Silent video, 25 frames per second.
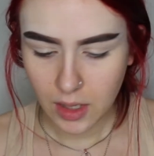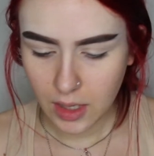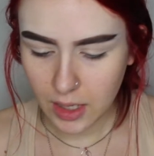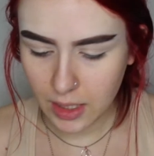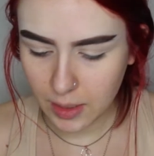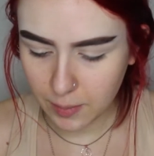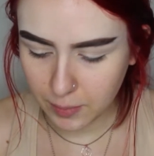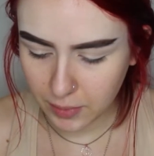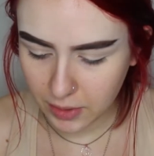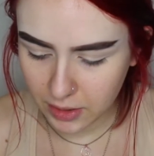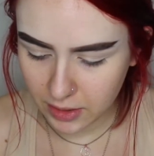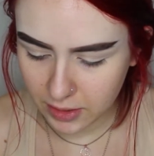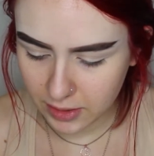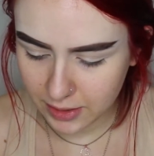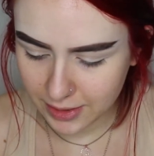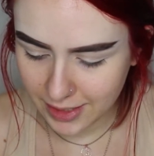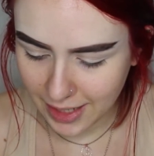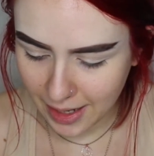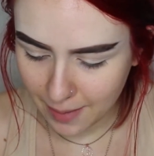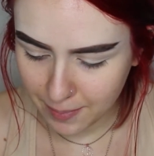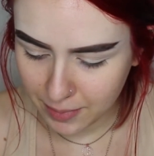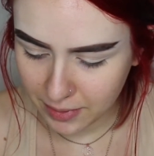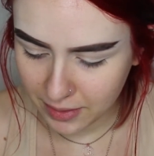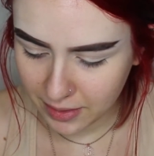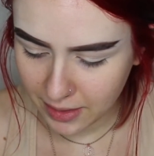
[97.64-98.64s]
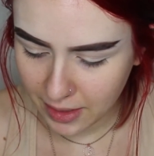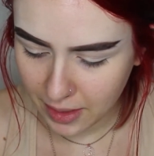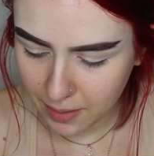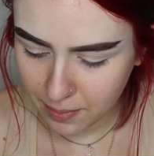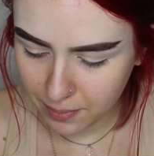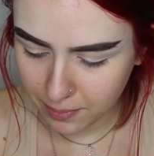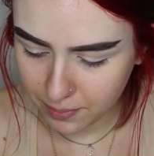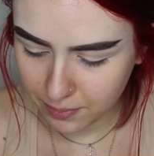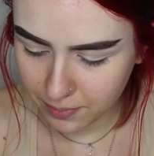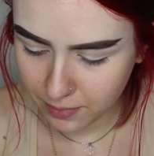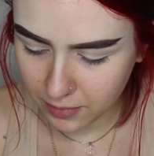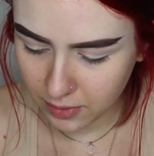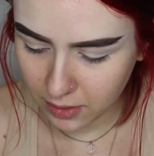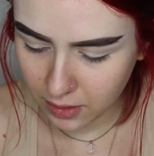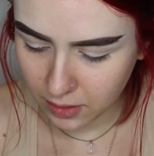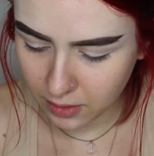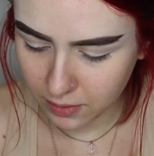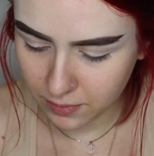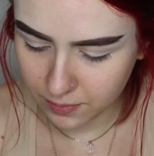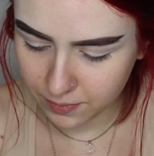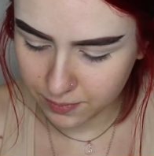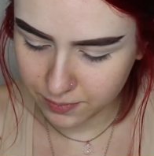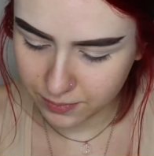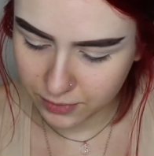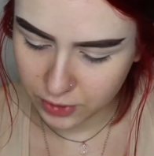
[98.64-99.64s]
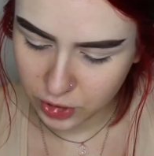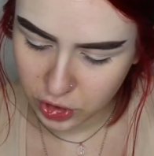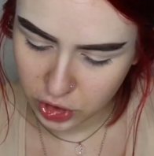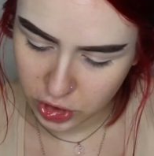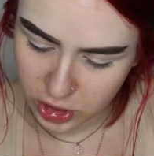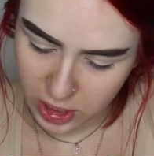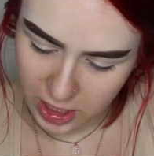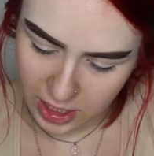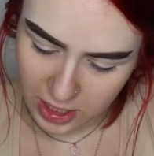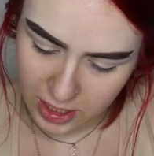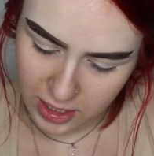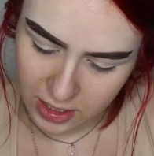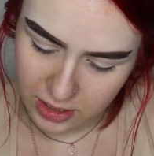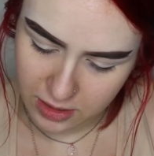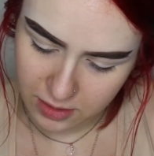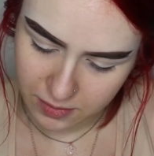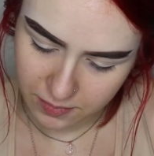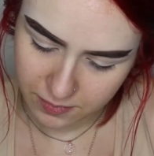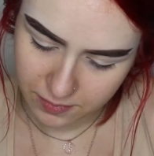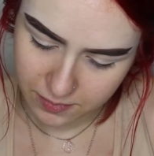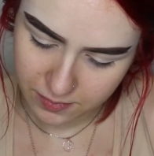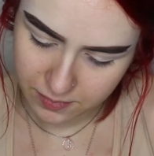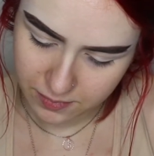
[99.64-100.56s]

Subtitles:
And I'm gonna dab in that little shade.